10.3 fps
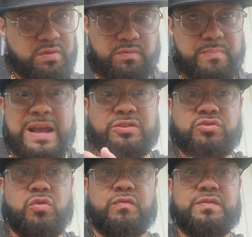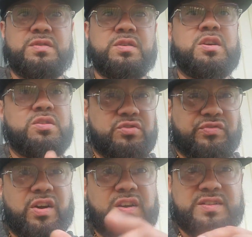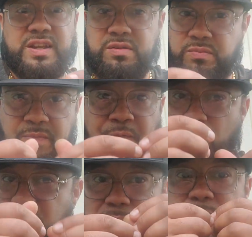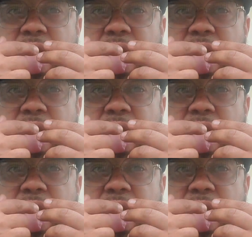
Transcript: Mandatory. Drugs and fold up,